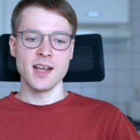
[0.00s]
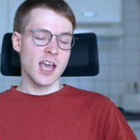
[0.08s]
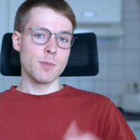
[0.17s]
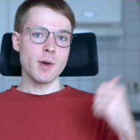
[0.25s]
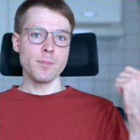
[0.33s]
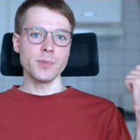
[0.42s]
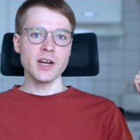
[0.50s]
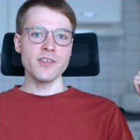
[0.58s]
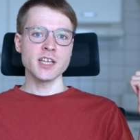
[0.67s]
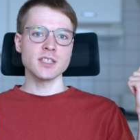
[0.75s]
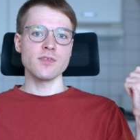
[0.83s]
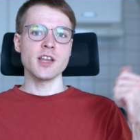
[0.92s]
In my
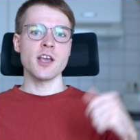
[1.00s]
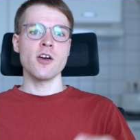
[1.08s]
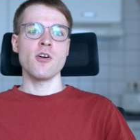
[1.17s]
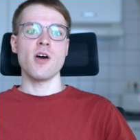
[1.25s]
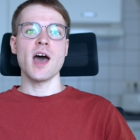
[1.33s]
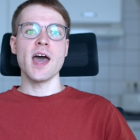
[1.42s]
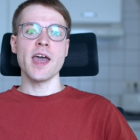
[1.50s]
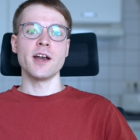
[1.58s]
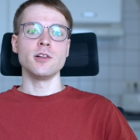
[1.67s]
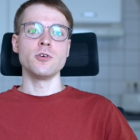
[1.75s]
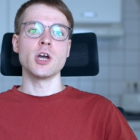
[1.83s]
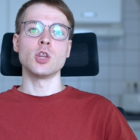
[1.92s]
previous video, I had a
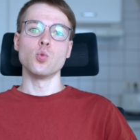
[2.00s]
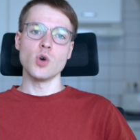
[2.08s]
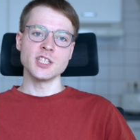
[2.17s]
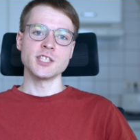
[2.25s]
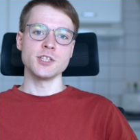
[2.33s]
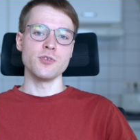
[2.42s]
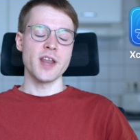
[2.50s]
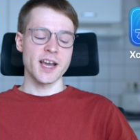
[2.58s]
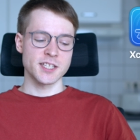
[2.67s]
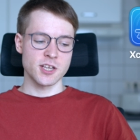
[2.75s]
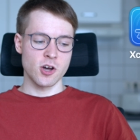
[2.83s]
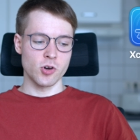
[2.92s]
look at what's new in
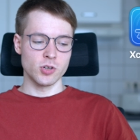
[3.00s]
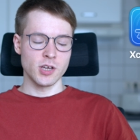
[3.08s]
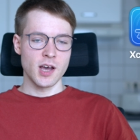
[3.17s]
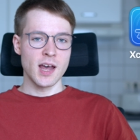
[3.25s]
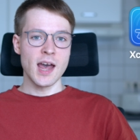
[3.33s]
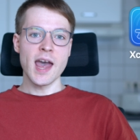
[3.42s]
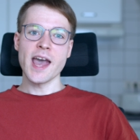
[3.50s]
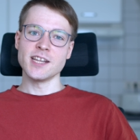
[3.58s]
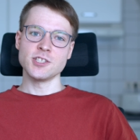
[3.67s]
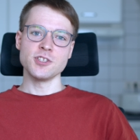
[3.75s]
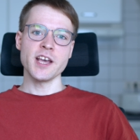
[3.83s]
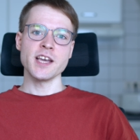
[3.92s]
Xcode, and
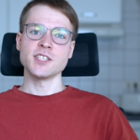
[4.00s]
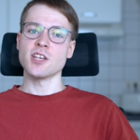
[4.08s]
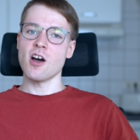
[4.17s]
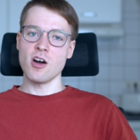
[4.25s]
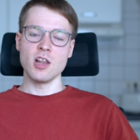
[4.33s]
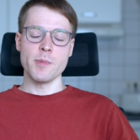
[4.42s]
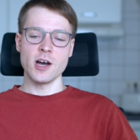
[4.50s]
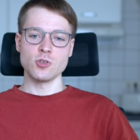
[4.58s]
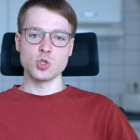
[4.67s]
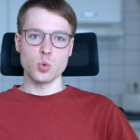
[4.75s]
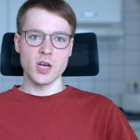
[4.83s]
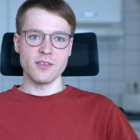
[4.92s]
today is all about
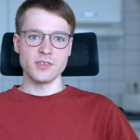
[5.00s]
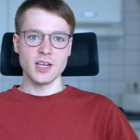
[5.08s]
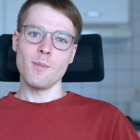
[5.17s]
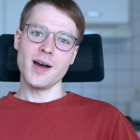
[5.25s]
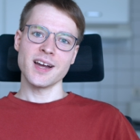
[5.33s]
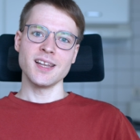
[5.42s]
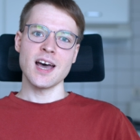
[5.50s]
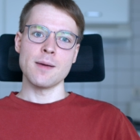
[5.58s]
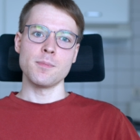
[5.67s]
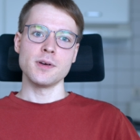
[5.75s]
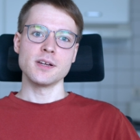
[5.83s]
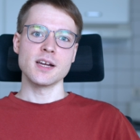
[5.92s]
Swift. Buckle
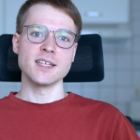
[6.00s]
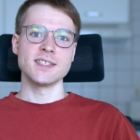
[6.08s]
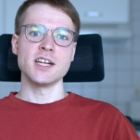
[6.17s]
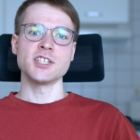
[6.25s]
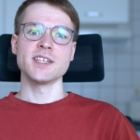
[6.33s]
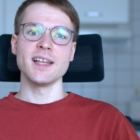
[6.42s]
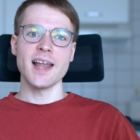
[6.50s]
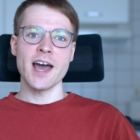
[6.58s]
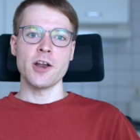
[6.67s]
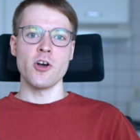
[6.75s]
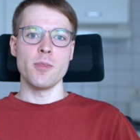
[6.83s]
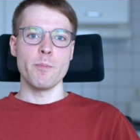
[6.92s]
up, because there's a lot
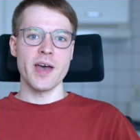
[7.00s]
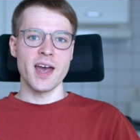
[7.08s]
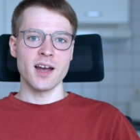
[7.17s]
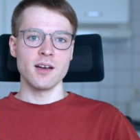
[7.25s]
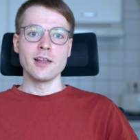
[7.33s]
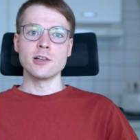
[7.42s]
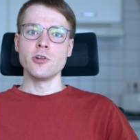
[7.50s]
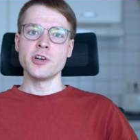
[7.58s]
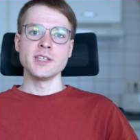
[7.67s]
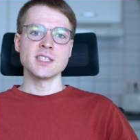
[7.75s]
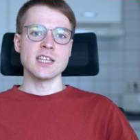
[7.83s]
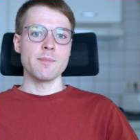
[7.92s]
to unpack,
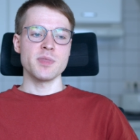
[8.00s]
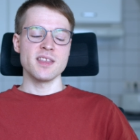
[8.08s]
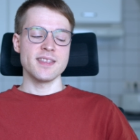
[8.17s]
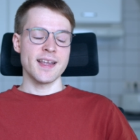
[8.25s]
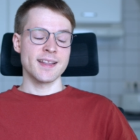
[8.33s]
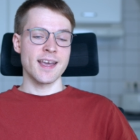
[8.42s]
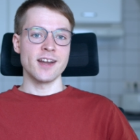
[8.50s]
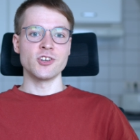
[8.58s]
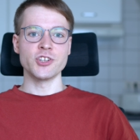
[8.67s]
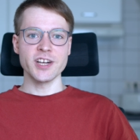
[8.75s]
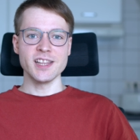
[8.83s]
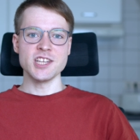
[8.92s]
including something that can
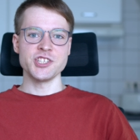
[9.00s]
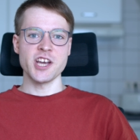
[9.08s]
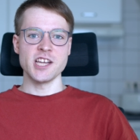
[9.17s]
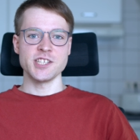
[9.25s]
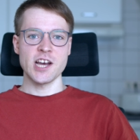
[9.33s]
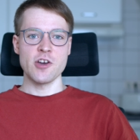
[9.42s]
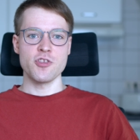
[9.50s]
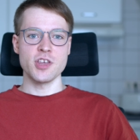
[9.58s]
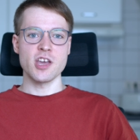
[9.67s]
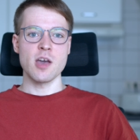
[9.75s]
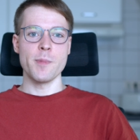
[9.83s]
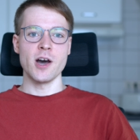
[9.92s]
really change how you
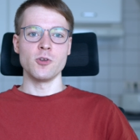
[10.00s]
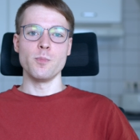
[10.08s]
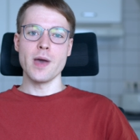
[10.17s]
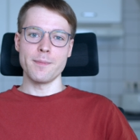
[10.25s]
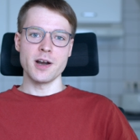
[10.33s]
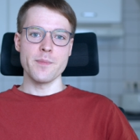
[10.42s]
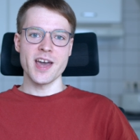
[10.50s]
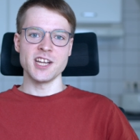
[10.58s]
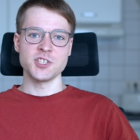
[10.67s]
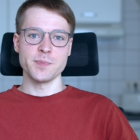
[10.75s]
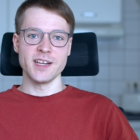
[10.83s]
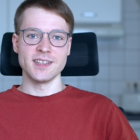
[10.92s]
think about memory
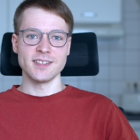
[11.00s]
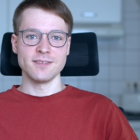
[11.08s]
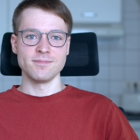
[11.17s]
management.